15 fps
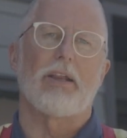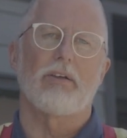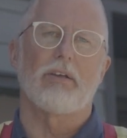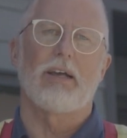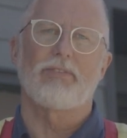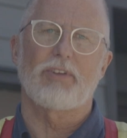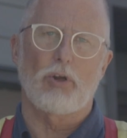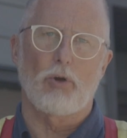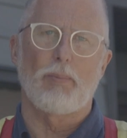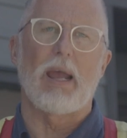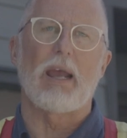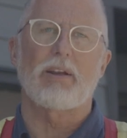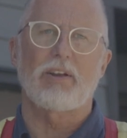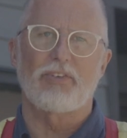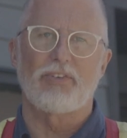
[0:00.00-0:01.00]
You'll have to go
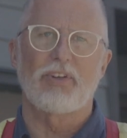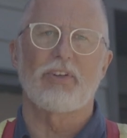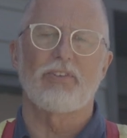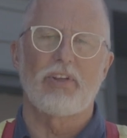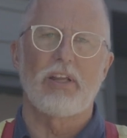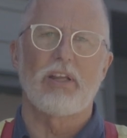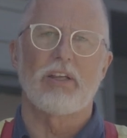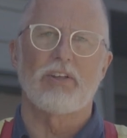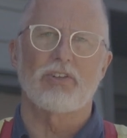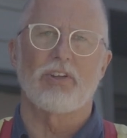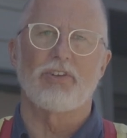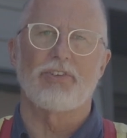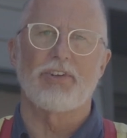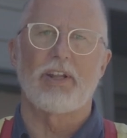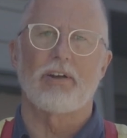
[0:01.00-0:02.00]
back to 16-inch on
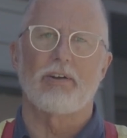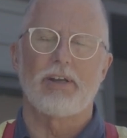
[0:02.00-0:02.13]
center.